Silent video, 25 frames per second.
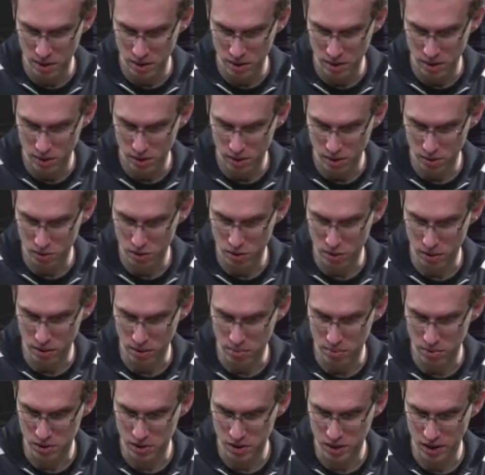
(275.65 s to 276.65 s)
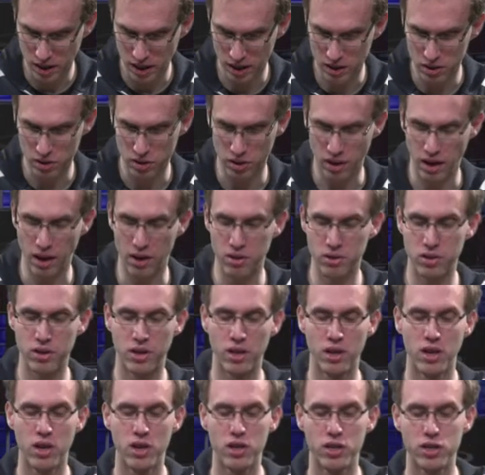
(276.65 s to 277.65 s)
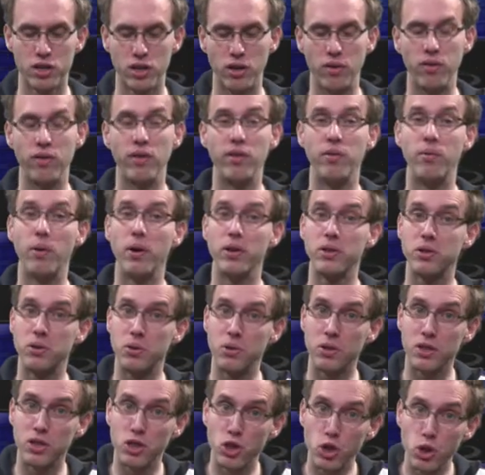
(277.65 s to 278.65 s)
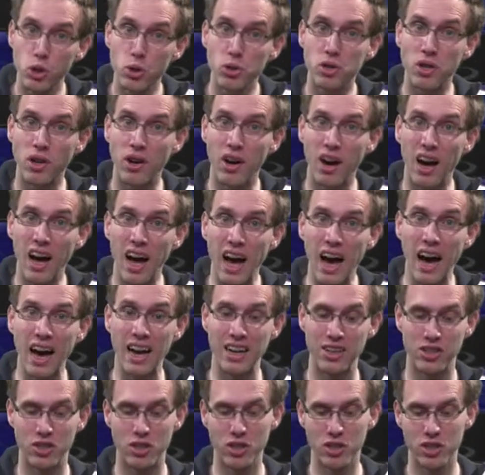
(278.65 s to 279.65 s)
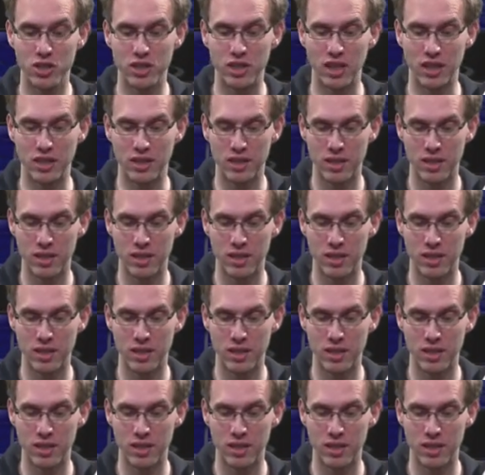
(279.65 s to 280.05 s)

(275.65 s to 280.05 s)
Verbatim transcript: those terms cancel out so we want to choose our i such that